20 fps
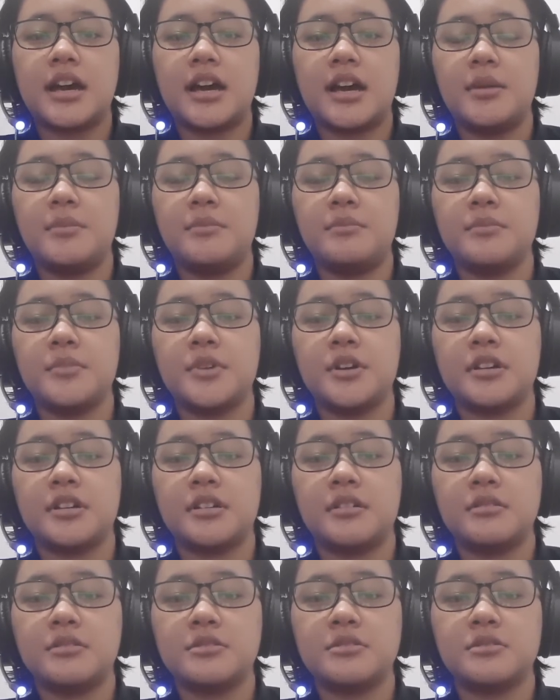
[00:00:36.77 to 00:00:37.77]
I'm
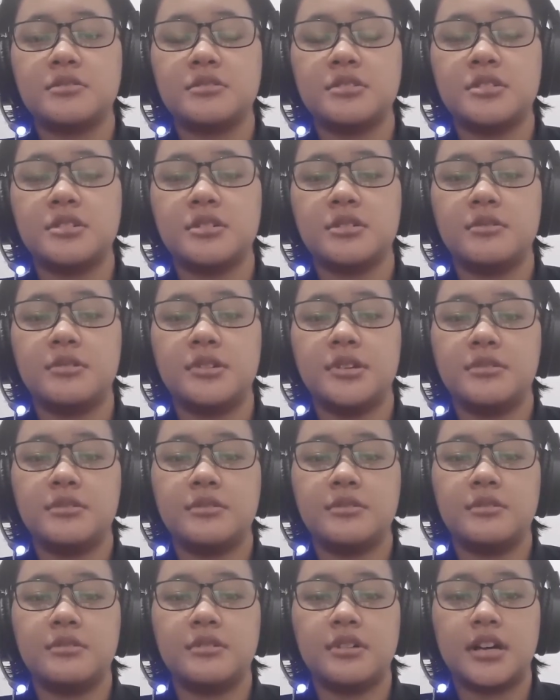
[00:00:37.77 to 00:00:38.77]
gonna also show
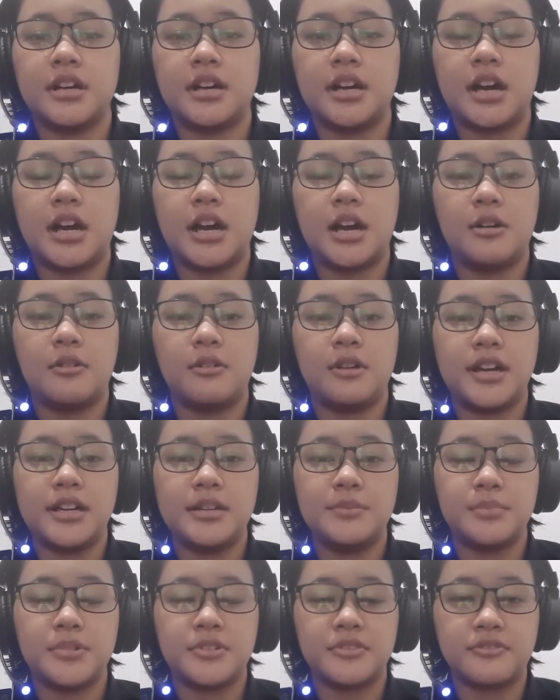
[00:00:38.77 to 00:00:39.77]
you how
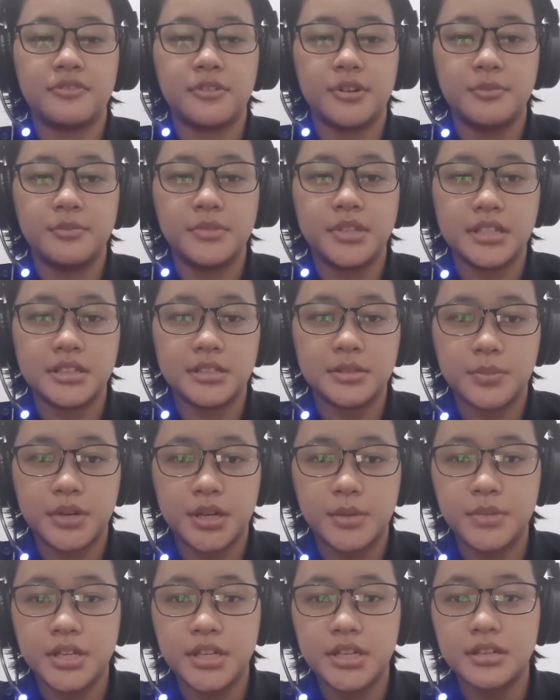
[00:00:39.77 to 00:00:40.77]
I perform the
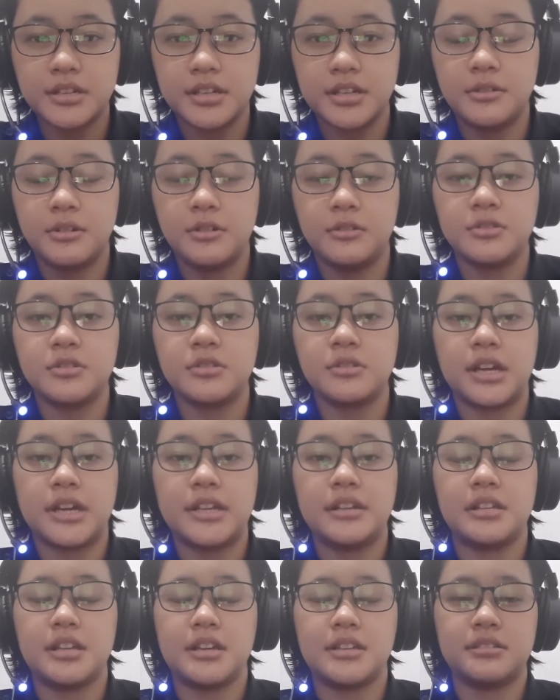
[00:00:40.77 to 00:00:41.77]
experiment and also
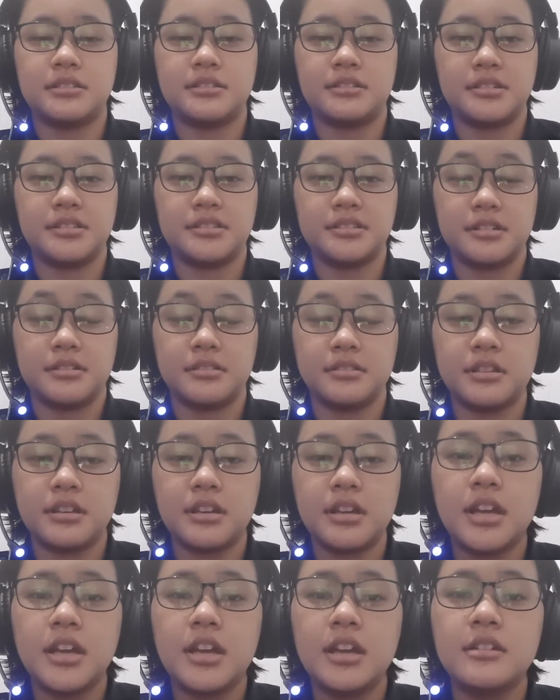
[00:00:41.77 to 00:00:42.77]
analyze the result.
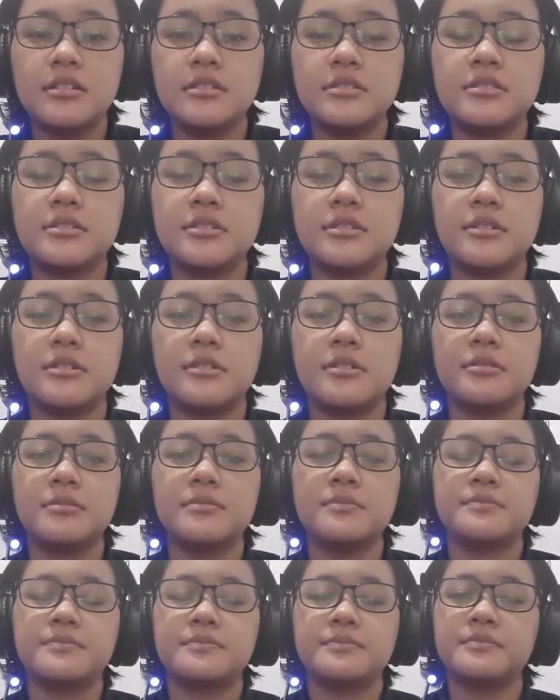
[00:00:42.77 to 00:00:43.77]
So
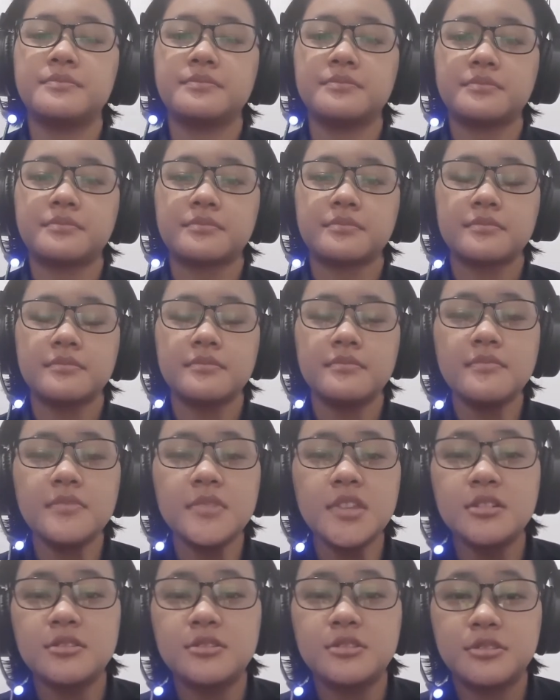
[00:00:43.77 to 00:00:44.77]

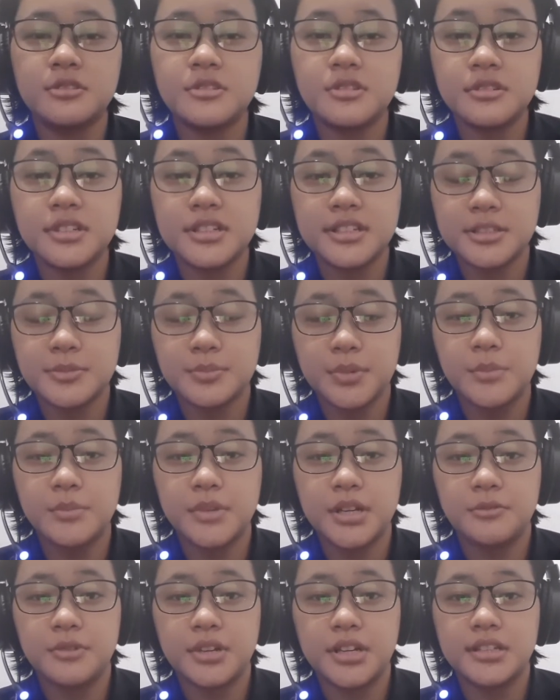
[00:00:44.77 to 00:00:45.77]
to do the
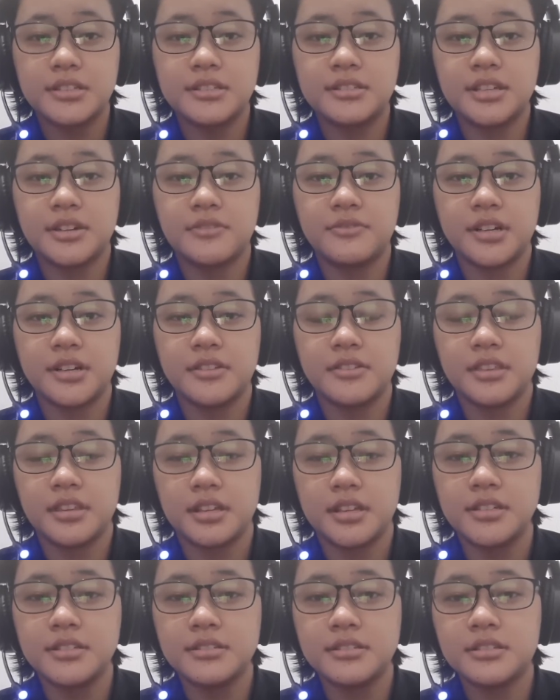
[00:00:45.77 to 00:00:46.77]
experiment, we need several
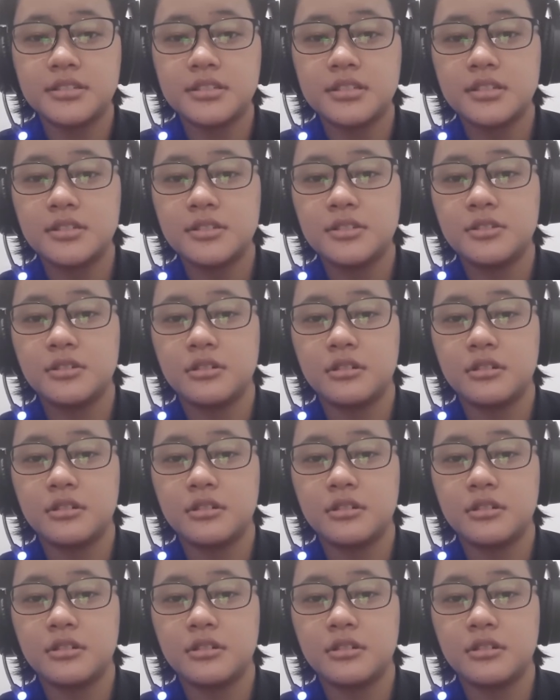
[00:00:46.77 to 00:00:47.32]
things.